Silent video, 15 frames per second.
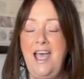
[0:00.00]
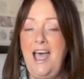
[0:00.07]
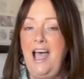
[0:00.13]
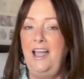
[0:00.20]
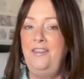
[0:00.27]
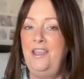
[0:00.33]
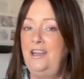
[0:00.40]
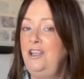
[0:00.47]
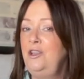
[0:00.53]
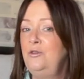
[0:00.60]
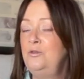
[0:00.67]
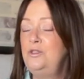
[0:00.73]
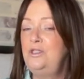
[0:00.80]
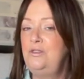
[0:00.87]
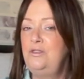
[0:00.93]
And then I
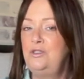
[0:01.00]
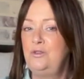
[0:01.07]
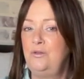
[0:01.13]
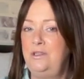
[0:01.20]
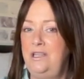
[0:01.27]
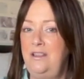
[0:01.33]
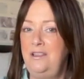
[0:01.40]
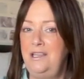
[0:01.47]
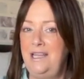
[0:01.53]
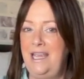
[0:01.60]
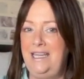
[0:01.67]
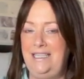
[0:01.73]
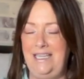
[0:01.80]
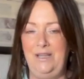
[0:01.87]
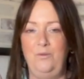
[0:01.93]
also saw another
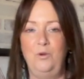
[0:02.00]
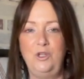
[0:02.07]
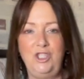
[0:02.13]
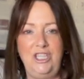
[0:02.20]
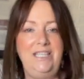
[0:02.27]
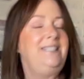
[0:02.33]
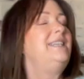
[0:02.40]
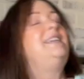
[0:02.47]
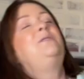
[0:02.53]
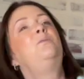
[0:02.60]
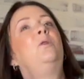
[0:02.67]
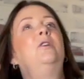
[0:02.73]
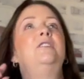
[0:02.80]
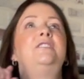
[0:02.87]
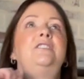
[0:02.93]
lady, what she did
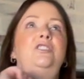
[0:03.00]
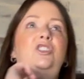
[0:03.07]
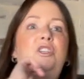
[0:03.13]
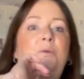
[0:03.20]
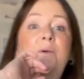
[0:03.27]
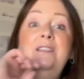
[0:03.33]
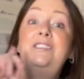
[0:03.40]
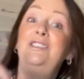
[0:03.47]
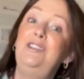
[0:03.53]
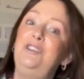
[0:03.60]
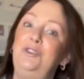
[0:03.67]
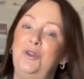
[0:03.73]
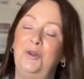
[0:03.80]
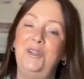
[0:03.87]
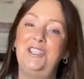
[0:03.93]
was she went to the
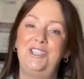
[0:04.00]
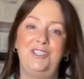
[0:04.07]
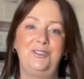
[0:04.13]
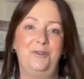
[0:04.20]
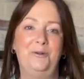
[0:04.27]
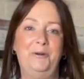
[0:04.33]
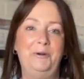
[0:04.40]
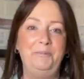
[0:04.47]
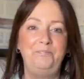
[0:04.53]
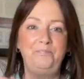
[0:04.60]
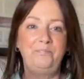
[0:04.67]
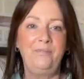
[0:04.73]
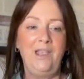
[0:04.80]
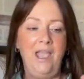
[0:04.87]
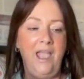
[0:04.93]
dollar store
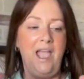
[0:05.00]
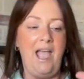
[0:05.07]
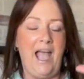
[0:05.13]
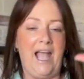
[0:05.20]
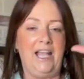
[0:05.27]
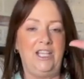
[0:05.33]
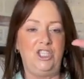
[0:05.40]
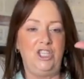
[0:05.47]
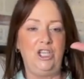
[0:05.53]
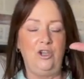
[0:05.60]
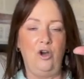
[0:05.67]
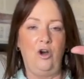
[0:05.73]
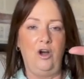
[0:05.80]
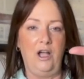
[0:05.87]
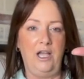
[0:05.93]
and she
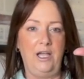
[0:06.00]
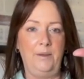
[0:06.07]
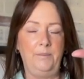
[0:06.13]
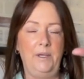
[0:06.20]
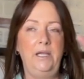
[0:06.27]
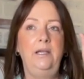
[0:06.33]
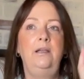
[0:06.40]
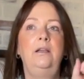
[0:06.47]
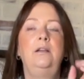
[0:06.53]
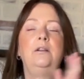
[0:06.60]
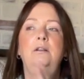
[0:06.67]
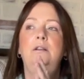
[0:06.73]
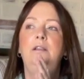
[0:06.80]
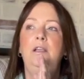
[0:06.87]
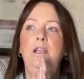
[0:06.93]
got,
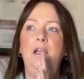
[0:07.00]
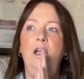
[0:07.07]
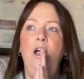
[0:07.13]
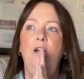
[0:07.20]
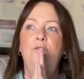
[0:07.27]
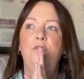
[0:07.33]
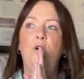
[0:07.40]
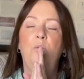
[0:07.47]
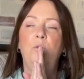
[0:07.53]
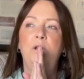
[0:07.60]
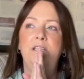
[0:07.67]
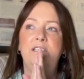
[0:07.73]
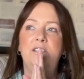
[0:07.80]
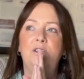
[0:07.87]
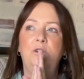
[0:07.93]
forgotten what
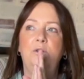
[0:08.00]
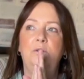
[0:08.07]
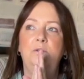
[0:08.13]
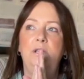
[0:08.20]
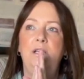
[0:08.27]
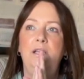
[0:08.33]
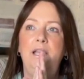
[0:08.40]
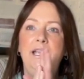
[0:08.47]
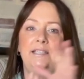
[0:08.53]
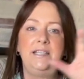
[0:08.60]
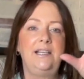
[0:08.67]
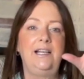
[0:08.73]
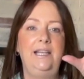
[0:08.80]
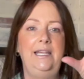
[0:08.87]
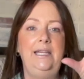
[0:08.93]
it's called. It's a
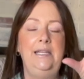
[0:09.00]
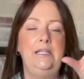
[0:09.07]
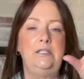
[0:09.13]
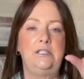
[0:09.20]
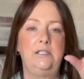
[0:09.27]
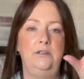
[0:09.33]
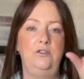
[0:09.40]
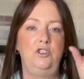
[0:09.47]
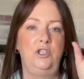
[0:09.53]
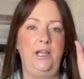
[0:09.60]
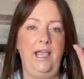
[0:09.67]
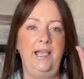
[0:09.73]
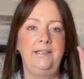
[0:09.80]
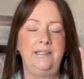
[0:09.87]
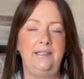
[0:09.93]
cleaning solution.
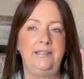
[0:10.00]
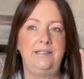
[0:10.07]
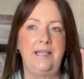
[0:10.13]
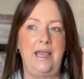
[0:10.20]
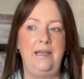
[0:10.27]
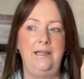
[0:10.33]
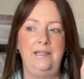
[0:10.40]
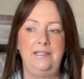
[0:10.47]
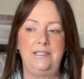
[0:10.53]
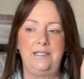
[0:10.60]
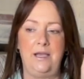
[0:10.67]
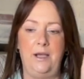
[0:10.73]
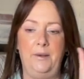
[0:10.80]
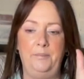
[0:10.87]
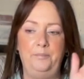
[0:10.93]
It has a scent. It's,
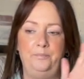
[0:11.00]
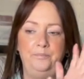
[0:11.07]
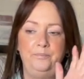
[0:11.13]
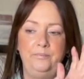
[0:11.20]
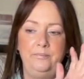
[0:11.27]
oh